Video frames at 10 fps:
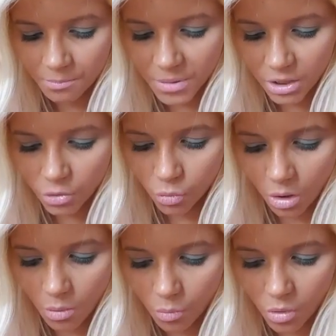make you
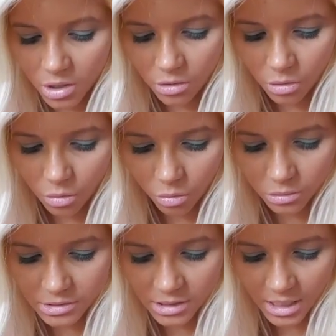warm where you're
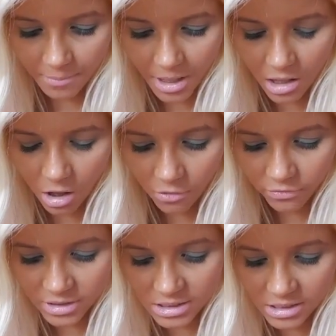cold. Let my
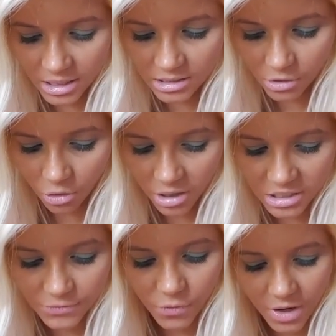love last as long
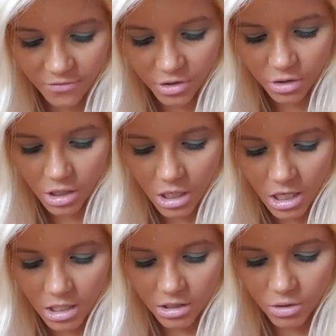as forever,
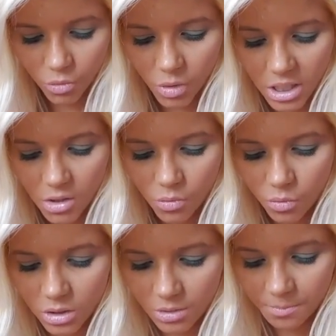the way
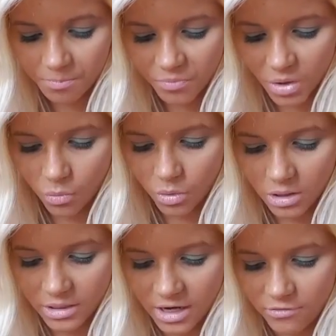we
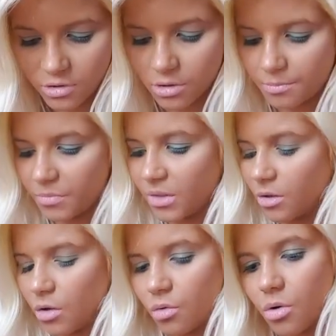will never
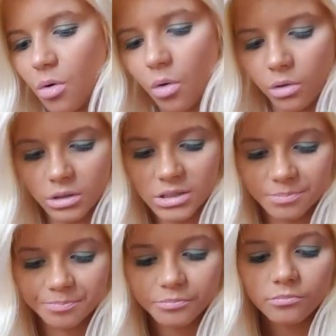grow old.
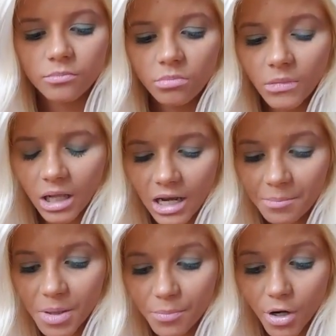
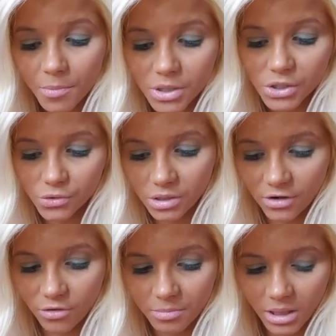Let me promise you
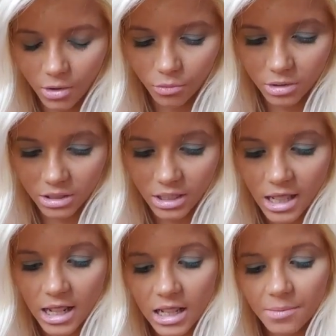never be lonely.
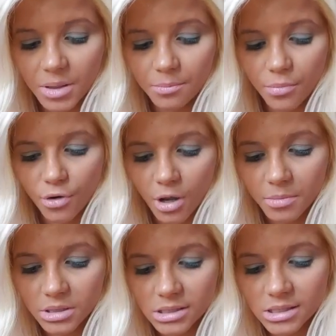Let me
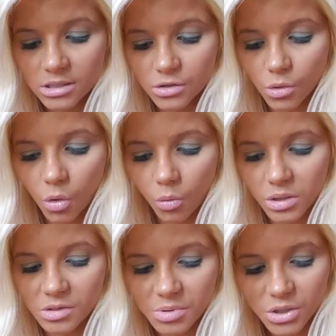promise to
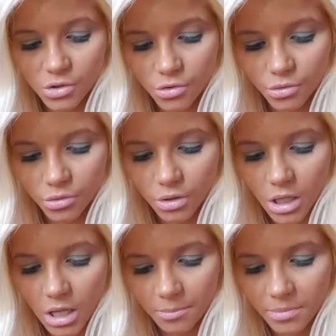always be true.
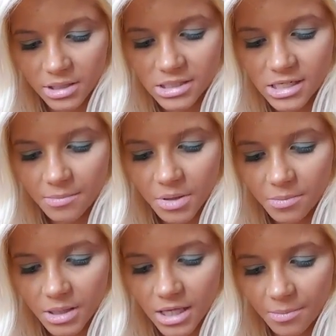Please let me
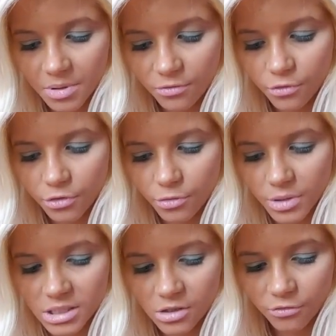be happy for the
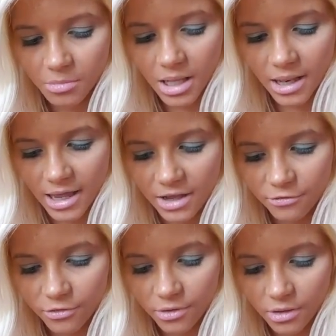rest of my life.